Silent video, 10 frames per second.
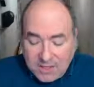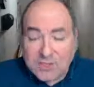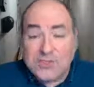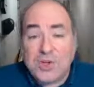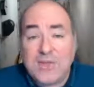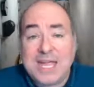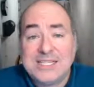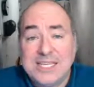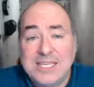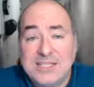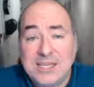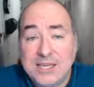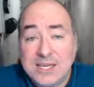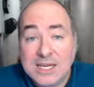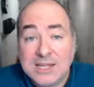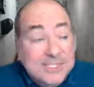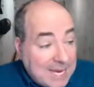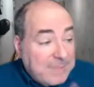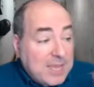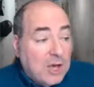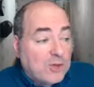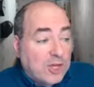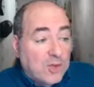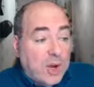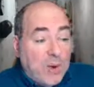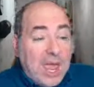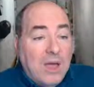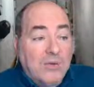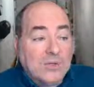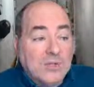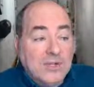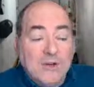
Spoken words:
So that's easy. The same thing goes the other way around.